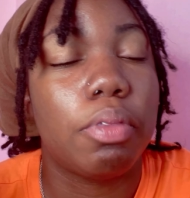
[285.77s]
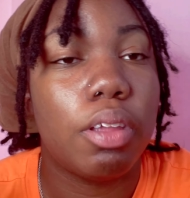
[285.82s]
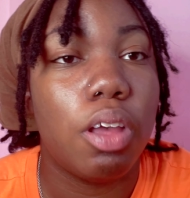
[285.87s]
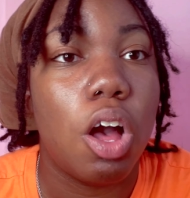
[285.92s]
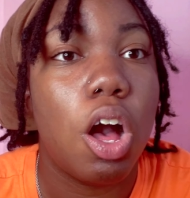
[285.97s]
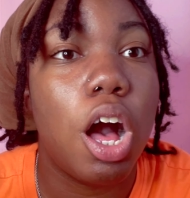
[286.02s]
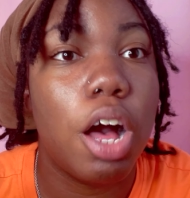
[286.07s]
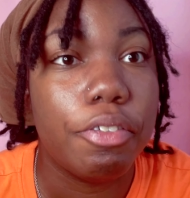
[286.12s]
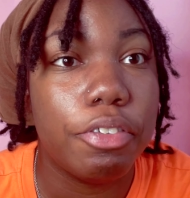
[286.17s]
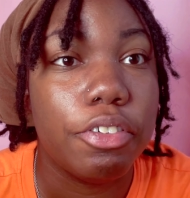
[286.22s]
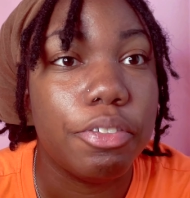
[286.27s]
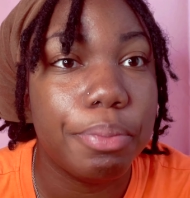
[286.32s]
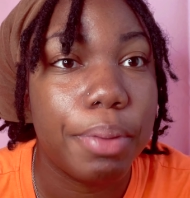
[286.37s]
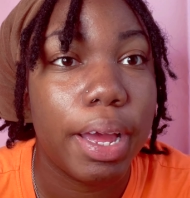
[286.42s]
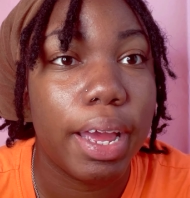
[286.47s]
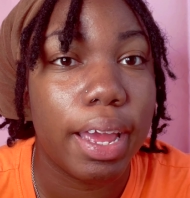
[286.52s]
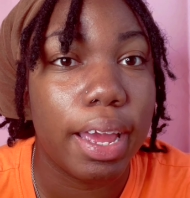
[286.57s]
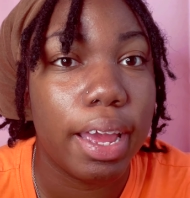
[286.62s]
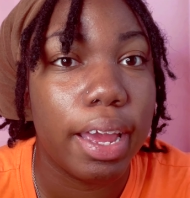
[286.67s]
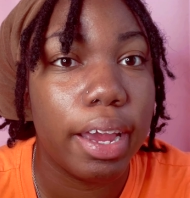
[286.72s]
off of
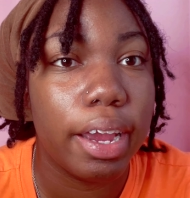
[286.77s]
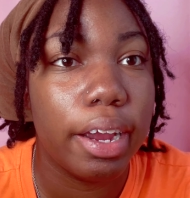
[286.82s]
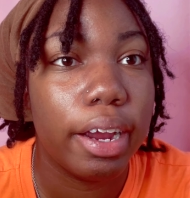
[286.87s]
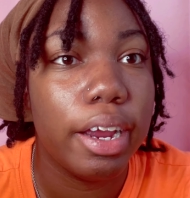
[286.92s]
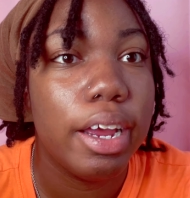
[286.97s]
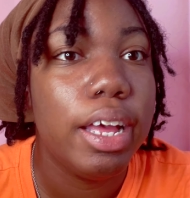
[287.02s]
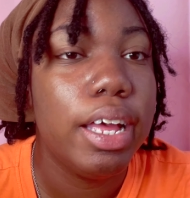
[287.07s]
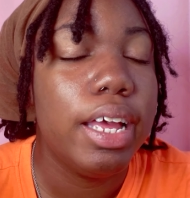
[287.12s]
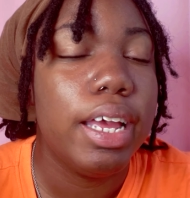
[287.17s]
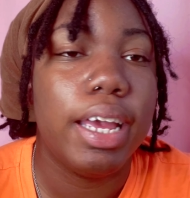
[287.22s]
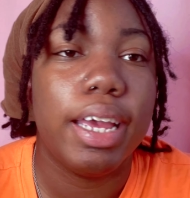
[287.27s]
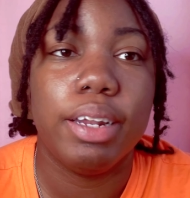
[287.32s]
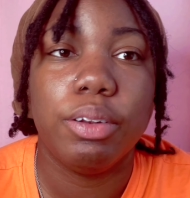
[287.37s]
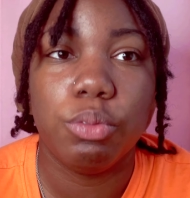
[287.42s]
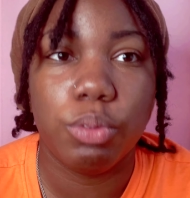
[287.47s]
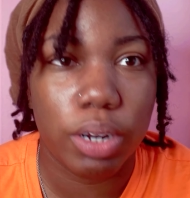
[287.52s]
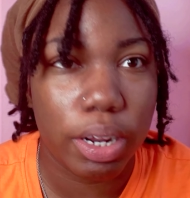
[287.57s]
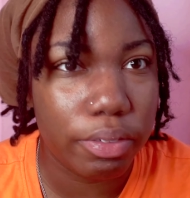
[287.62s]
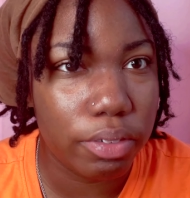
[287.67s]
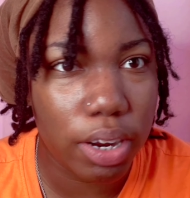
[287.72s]
my hair.
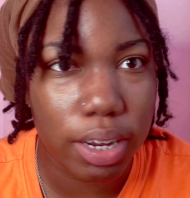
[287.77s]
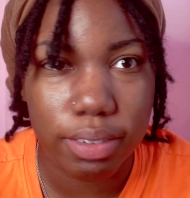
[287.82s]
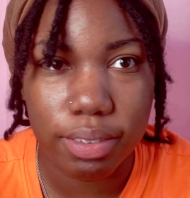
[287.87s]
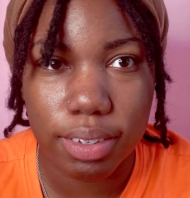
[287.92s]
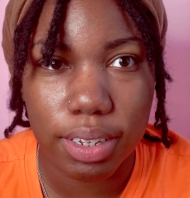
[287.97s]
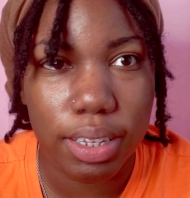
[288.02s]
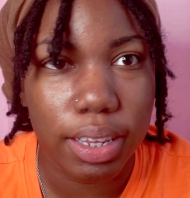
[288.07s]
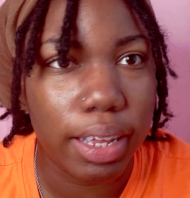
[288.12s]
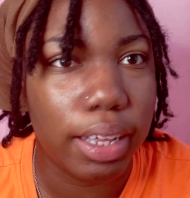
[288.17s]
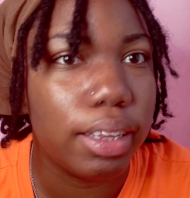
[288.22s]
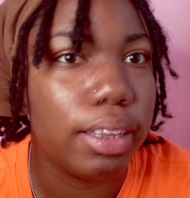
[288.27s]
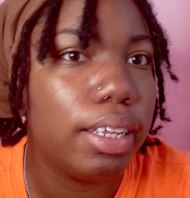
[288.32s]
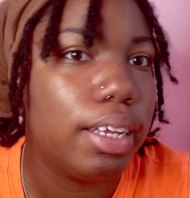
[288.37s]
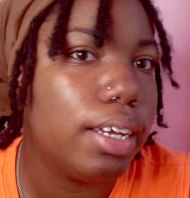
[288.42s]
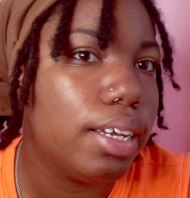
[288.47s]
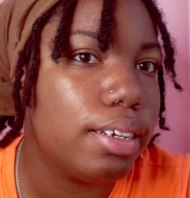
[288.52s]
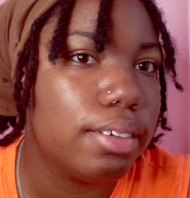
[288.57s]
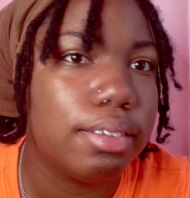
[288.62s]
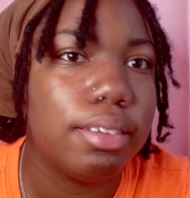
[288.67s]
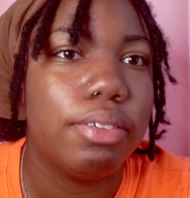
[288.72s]
And whenever I see
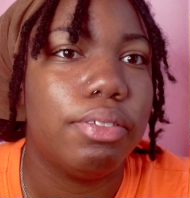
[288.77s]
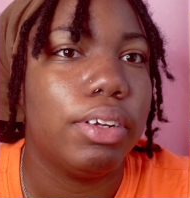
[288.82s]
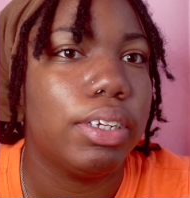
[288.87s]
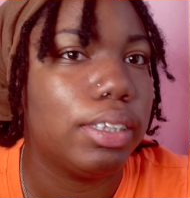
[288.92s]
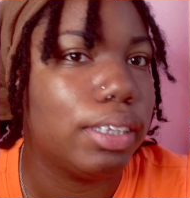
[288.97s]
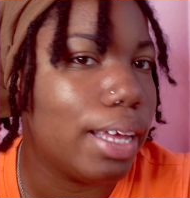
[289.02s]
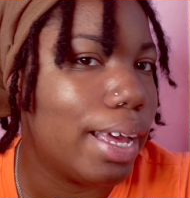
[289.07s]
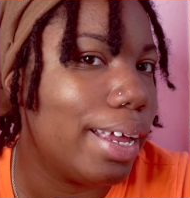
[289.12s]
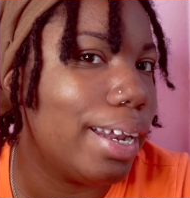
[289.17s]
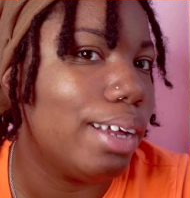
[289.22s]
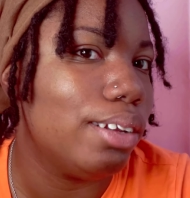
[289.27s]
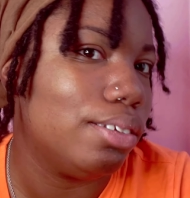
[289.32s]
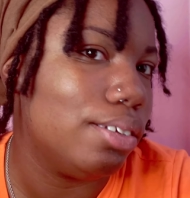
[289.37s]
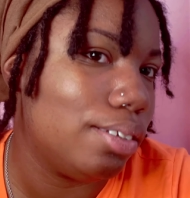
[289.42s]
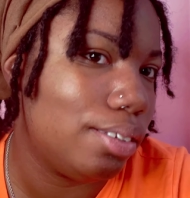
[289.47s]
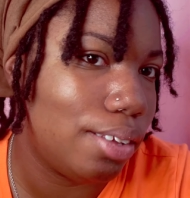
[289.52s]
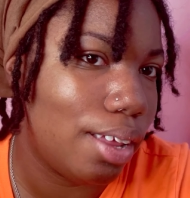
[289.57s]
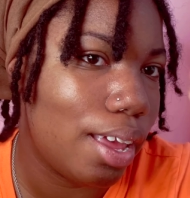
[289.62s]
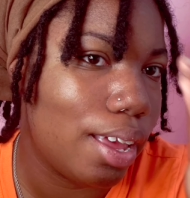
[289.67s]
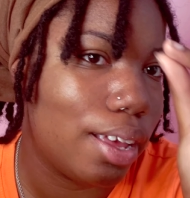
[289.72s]
lint and stuff like that, I'll
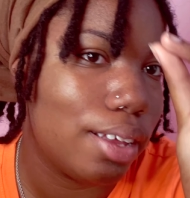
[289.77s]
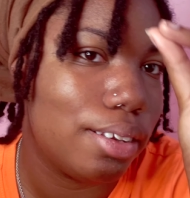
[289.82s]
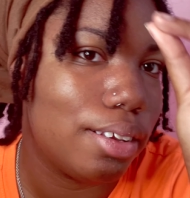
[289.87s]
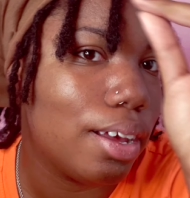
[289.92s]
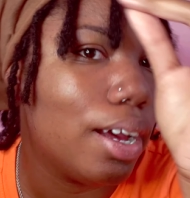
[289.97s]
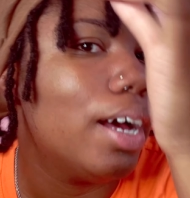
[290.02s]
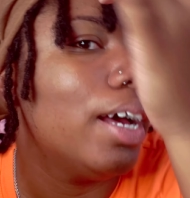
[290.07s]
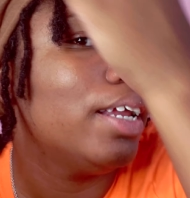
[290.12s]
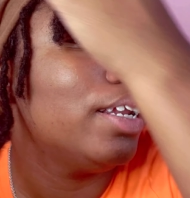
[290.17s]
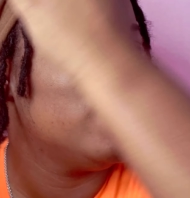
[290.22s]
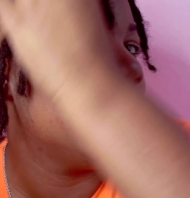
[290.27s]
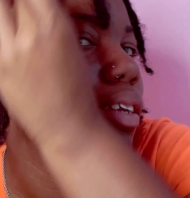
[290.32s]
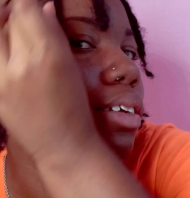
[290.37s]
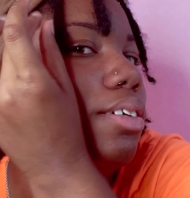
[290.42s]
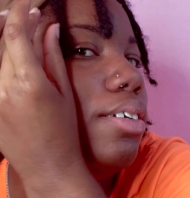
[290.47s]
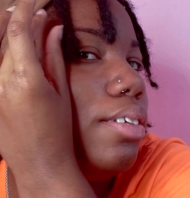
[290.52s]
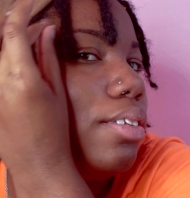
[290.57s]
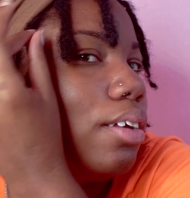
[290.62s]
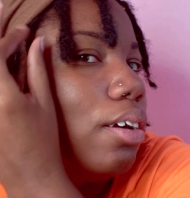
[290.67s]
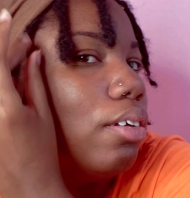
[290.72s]
just take a dot and
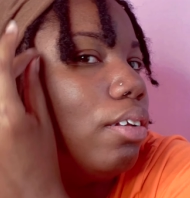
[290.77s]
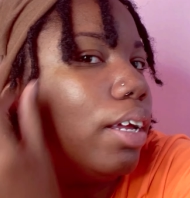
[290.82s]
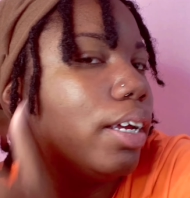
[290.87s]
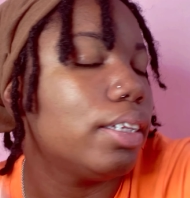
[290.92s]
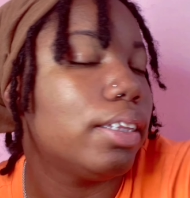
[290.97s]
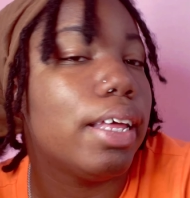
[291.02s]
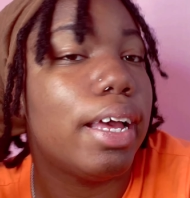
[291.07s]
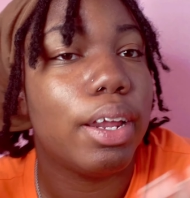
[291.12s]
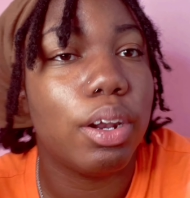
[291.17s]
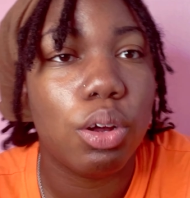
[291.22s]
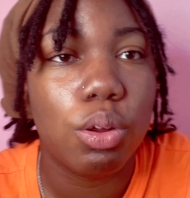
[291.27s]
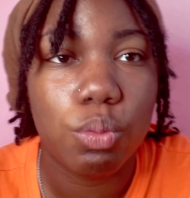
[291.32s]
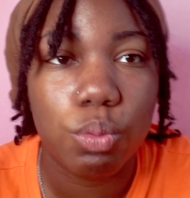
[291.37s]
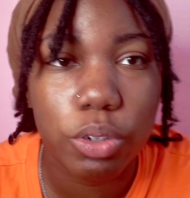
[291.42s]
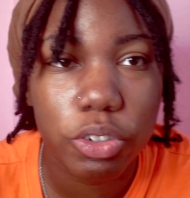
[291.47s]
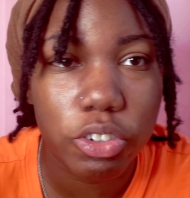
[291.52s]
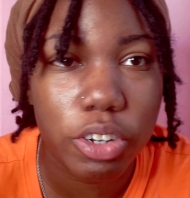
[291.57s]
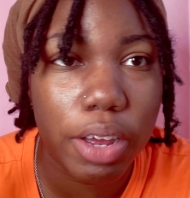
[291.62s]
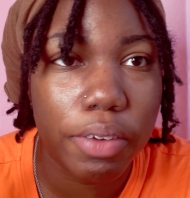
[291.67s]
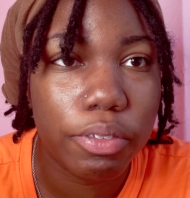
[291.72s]
just go like that on
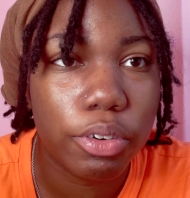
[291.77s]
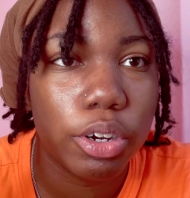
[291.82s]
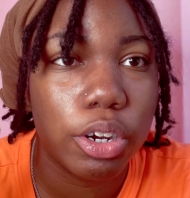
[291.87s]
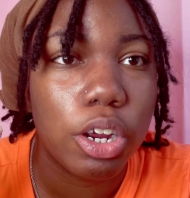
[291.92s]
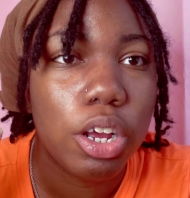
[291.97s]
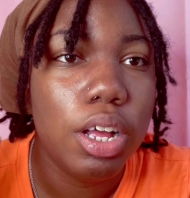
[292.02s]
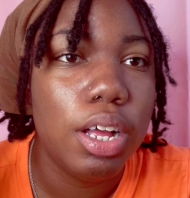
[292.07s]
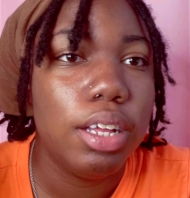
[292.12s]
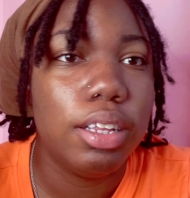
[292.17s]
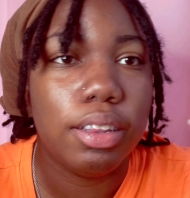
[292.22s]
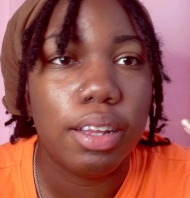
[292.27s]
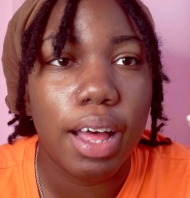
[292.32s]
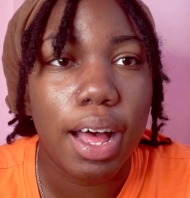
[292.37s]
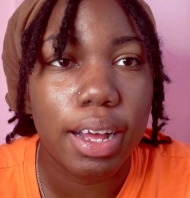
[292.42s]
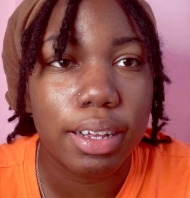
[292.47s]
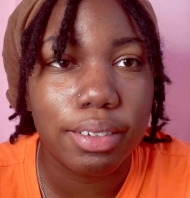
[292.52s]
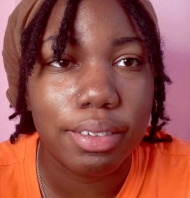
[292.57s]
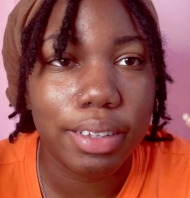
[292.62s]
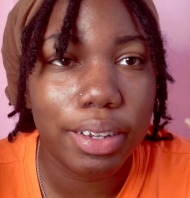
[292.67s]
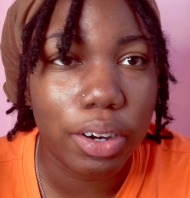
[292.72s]
whichever
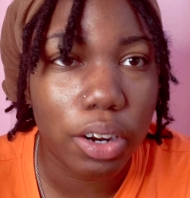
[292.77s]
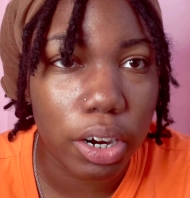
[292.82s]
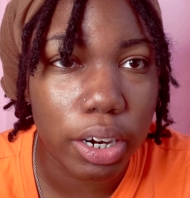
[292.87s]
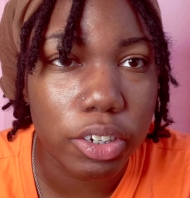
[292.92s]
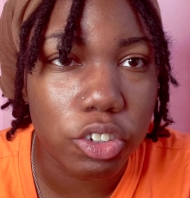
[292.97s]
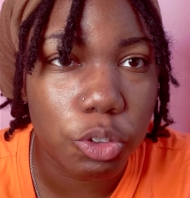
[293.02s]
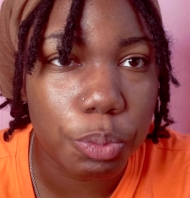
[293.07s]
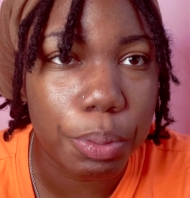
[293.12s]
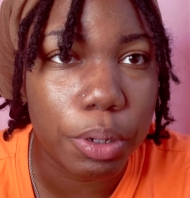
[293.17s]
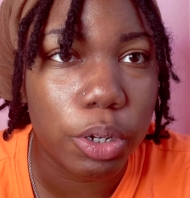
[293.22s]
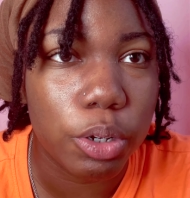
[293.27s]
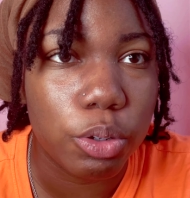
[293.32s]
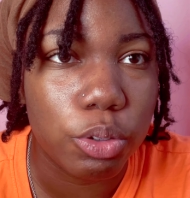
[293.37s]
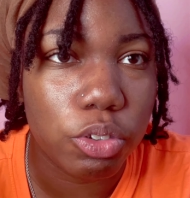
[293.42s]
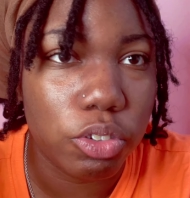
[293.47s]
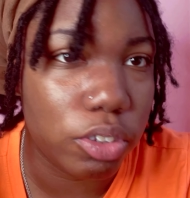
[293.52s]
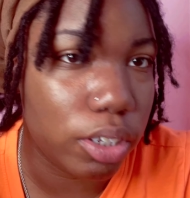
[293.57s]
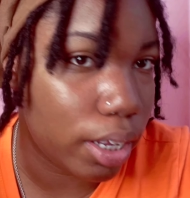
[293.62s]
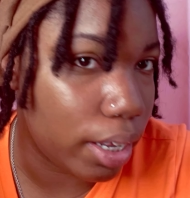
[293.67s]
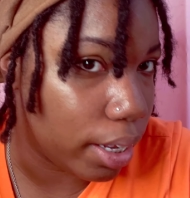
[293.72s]
locks that are
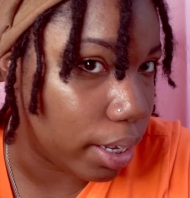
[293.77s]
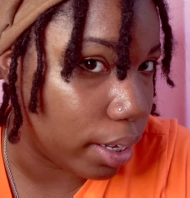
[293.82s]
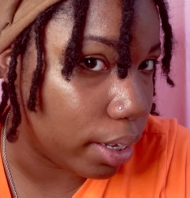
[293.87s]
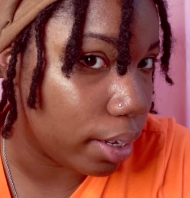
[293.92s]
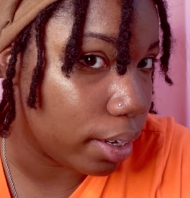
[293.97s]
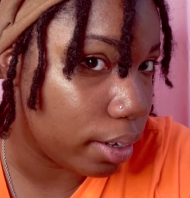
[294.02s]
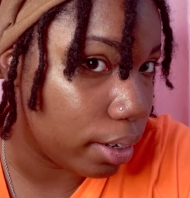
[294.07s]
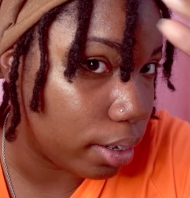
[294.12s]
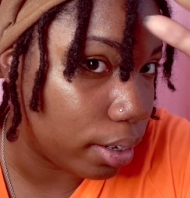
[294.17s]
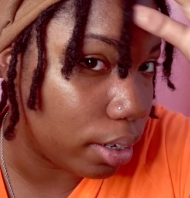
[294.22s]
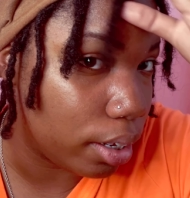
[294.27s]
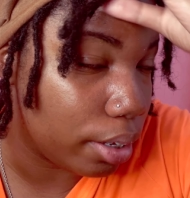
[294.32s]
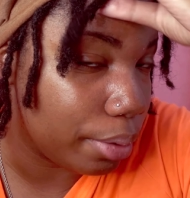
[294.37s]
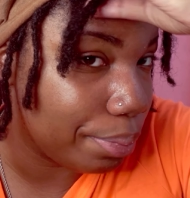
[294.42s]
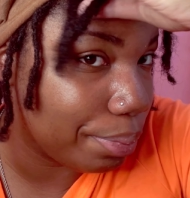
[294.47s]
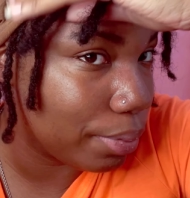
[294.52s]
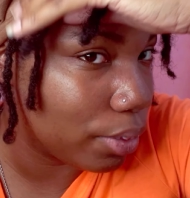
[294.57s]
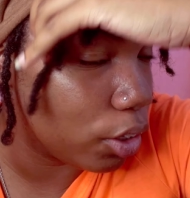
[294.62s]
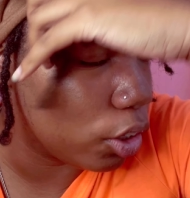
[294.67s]
exposed and are